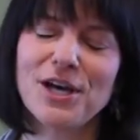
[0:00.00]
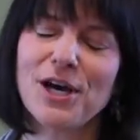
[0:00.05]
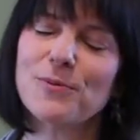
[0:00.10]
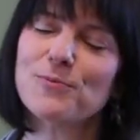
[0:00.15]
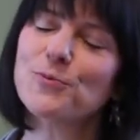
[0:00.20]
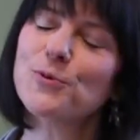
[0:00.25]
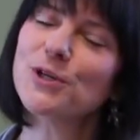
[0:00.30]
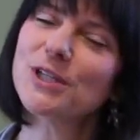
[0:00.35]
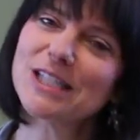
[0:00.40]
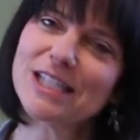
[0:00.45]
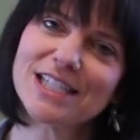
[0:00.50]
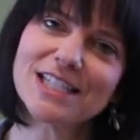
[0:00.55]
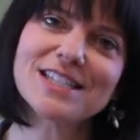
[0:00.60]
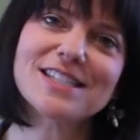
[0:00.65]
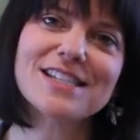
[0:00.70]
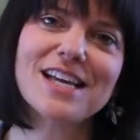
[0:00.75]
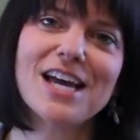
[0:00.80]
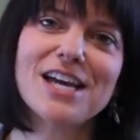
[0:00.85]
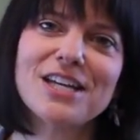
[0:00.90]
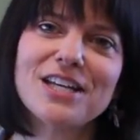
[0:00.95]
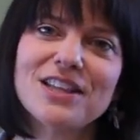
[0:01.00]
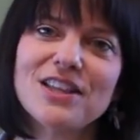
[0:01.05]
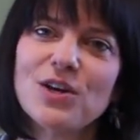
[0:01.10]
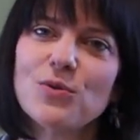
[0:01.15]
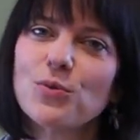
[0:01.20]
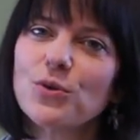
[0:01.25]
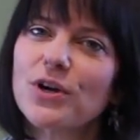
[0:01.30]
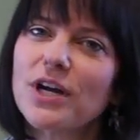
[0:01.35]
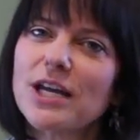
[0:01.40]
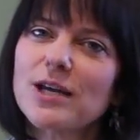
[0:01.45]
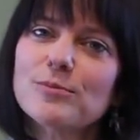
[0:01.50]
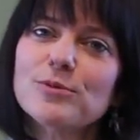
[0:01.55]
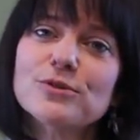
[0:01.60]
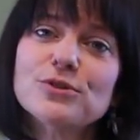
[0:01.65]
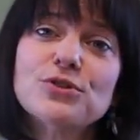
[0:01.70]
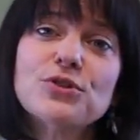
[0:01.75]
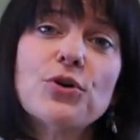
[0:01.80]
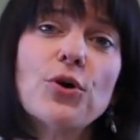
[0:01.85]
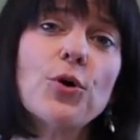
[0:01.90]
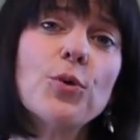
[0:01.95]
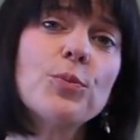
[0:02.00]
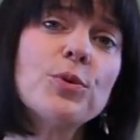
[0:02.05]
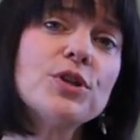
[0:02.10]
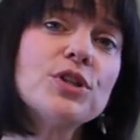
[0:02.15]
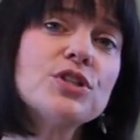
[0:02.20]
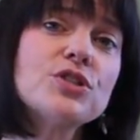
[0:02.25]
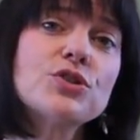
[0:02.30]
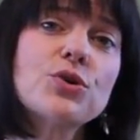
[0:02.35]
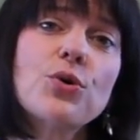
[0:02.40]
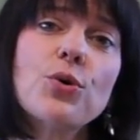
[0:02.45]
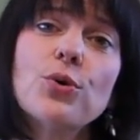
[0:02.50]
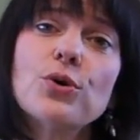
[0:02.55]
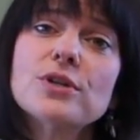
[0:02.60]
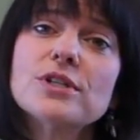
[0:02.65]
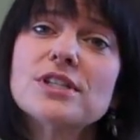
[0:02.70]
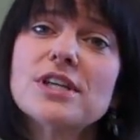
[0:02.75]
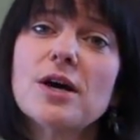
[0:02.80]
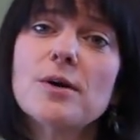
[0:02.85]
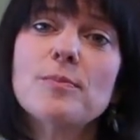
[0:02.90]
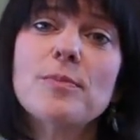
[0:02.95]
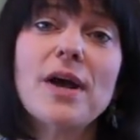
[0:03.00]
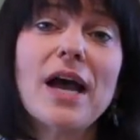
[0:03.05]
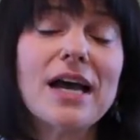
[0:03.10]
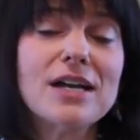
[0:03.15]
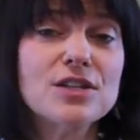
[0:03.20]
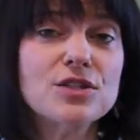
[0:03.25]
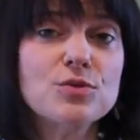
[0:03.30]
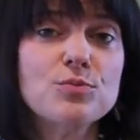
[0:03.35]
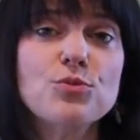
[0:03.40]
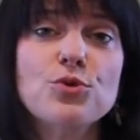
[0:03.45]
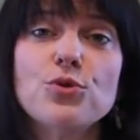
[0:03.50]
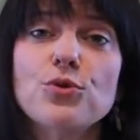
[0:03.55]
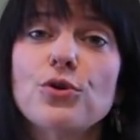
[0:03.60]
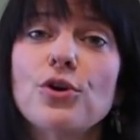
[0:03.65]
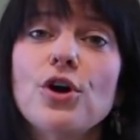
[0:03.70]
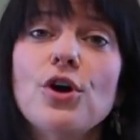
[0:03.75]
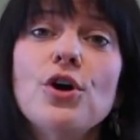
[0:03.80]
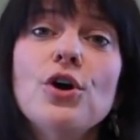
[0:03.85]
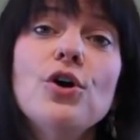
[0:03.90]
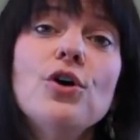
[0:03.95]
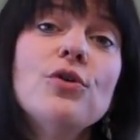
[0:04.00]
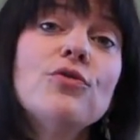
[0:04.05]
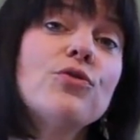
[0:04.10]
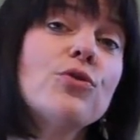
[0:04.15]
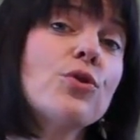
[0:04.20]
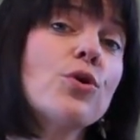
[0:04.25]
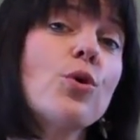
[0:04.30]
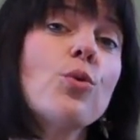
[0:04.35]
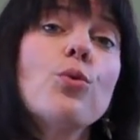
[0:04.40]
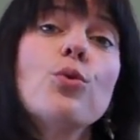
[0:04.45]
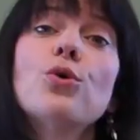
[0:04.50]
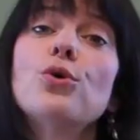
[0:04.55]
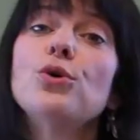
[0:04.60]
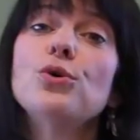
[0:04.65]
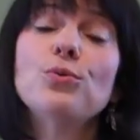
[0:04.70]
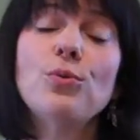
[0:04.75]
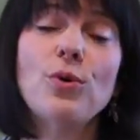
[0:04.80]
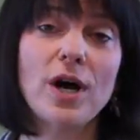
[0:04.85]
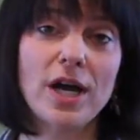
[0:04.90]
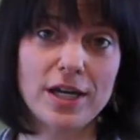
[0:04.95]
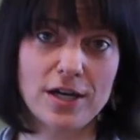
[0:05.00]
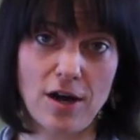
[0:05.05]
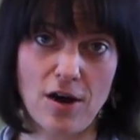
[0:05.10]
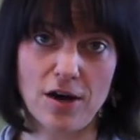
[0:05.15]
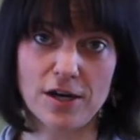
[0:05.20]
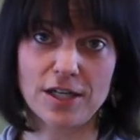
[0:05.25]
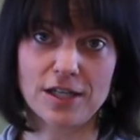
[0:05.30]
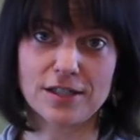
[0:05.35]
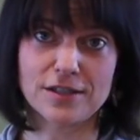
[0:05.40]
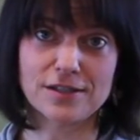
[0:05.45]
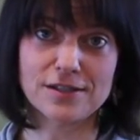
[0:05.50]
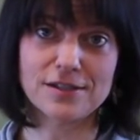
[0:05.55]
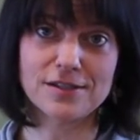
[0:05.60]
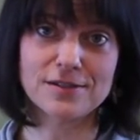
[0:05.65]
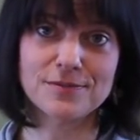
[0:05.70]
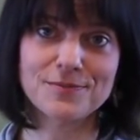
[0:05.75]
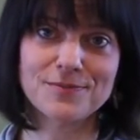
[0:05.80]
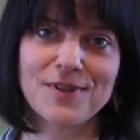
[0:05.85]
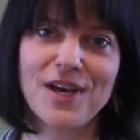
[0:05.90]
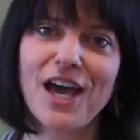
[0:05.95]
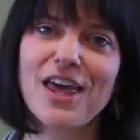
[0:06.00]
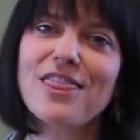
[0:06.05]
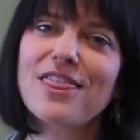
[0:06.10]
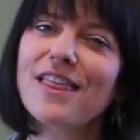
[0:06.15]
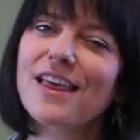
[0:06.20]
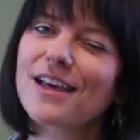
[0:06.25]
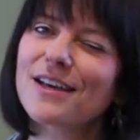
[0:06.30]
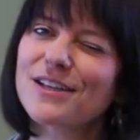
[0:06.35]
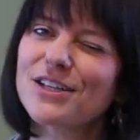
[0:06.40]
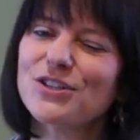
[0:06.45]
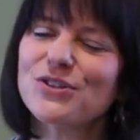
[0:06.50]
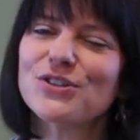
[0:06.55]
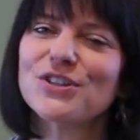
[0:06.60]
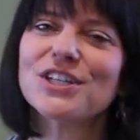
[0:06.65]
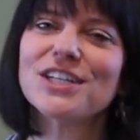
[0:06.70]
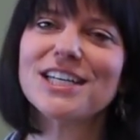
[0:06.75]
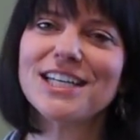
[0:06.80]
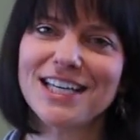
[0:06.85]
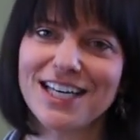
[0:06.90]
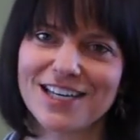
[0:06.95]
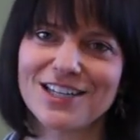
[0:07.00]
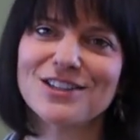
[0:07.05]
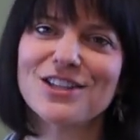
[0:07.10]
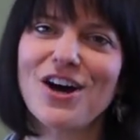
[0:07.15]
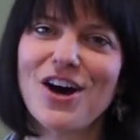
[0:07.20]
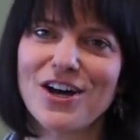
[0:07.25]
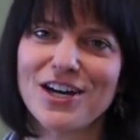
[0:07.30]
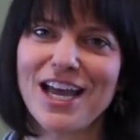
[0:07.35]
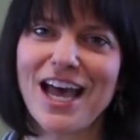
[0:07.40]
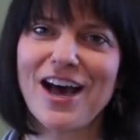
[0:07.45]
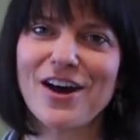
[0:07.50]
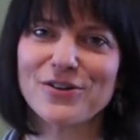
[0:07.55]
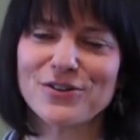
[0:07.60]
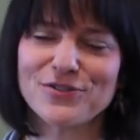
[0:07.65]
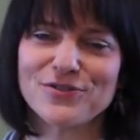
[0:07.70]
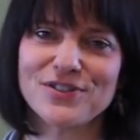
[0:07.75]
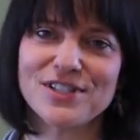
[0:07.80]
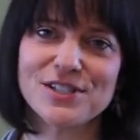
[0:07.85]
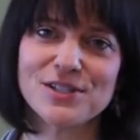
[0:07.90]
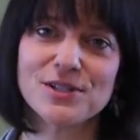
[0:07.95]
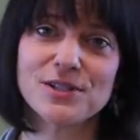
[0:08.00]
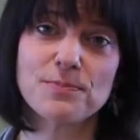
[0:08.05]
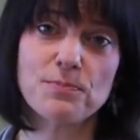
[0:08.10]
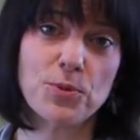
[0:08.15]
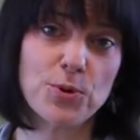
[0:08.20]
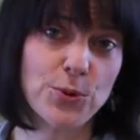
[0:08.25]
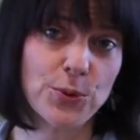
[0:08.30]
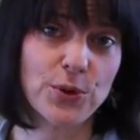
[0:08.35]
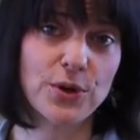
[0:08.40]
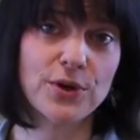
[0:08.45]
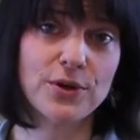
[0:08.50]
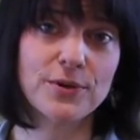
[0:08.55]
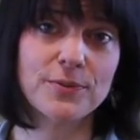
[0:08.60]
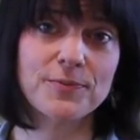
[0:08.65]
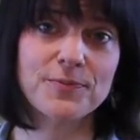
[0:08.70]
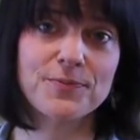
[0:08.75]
I'm really excited that we're able to open this course up as a MOOC for a worldwide audience. I think you're going to get a lot out of this MOOC.